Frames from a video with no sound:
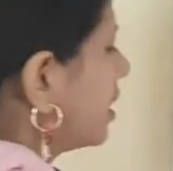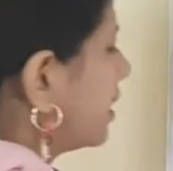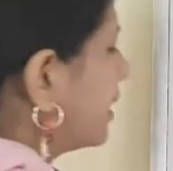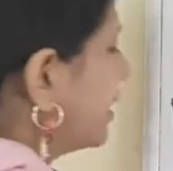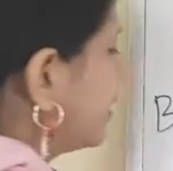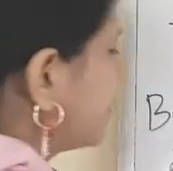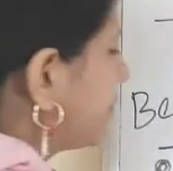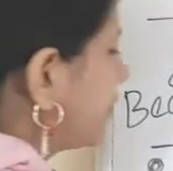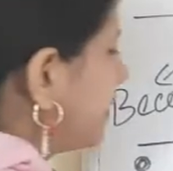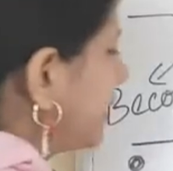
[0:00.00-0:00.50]

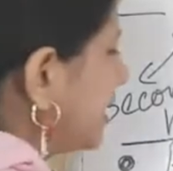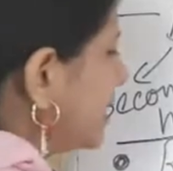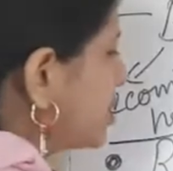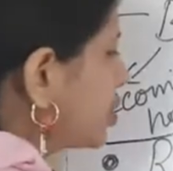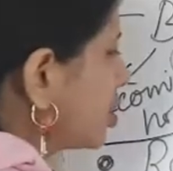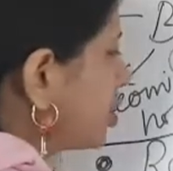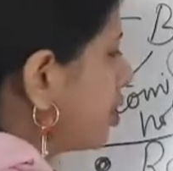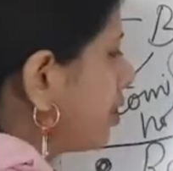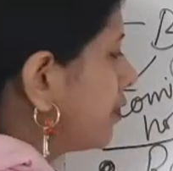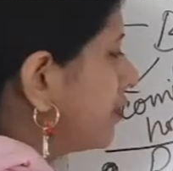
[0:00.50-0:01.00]

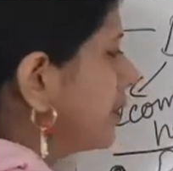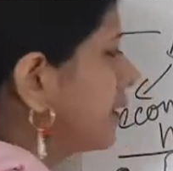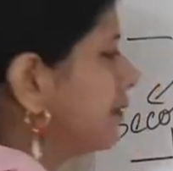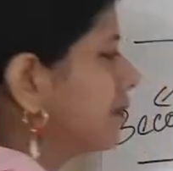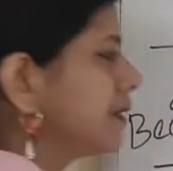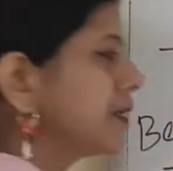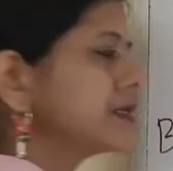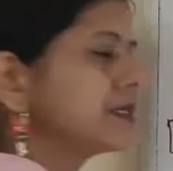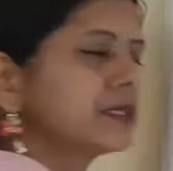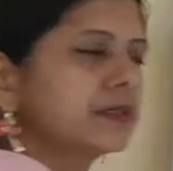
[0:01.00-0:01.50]
definition of
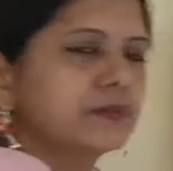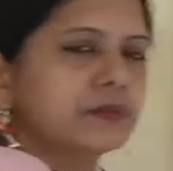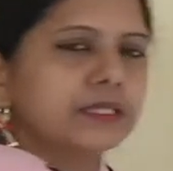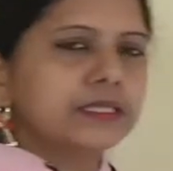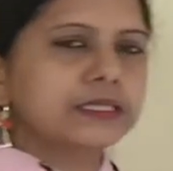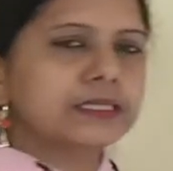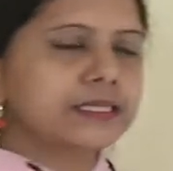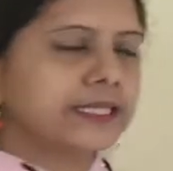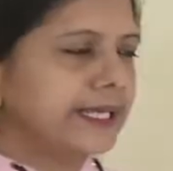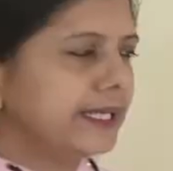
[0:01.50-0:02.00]

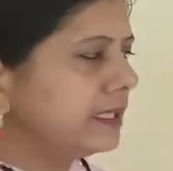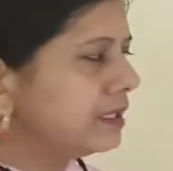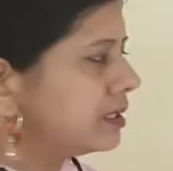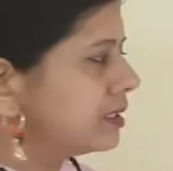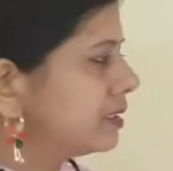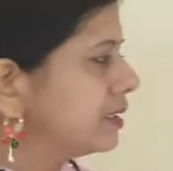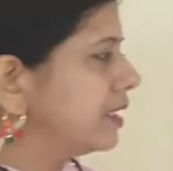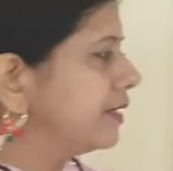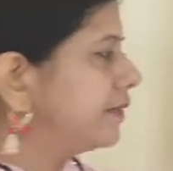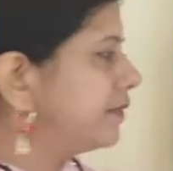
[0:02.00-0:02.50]
reversible
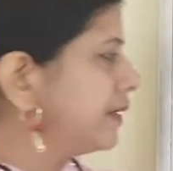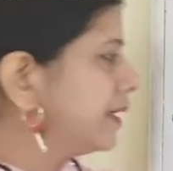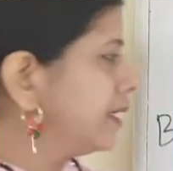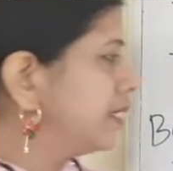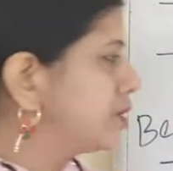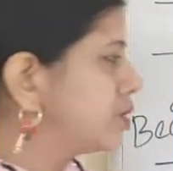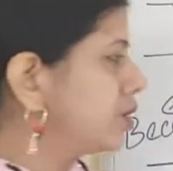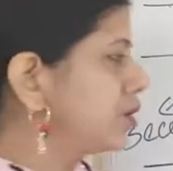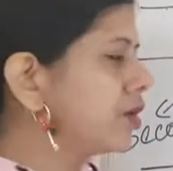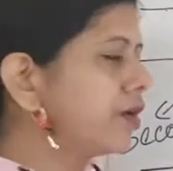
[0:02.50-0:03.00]
change,
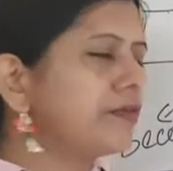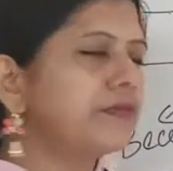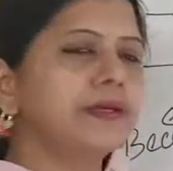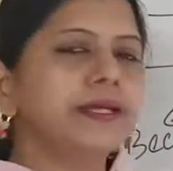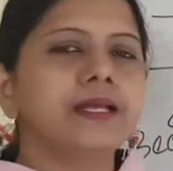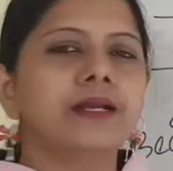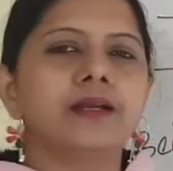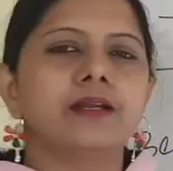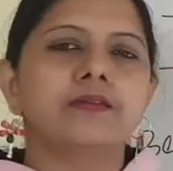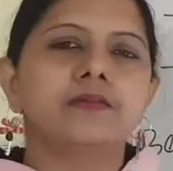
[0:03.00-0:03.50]
definition
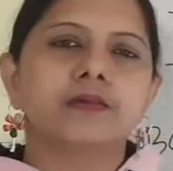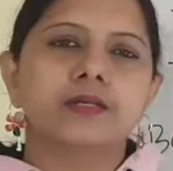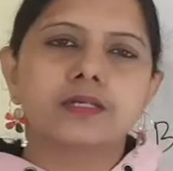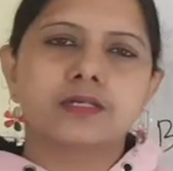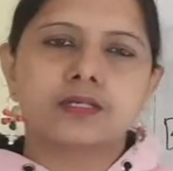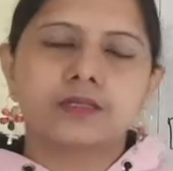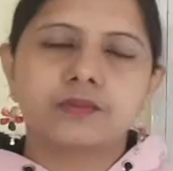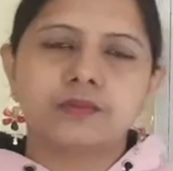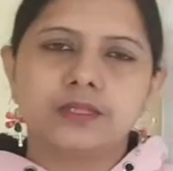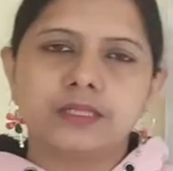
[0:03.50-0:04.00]
of
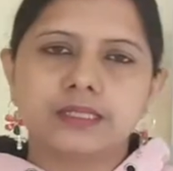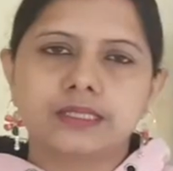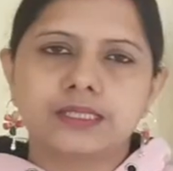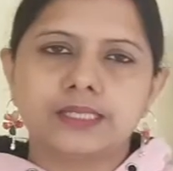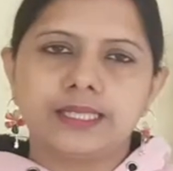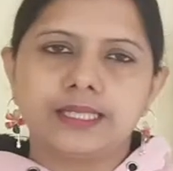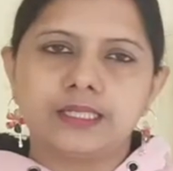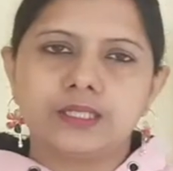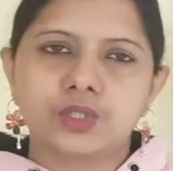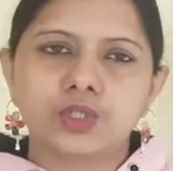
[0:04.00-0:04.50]
irreversible
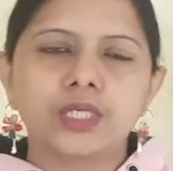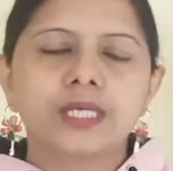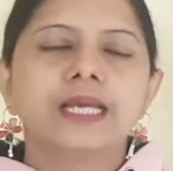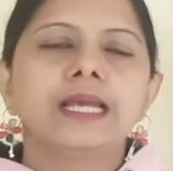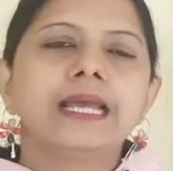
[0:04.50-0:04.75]
change.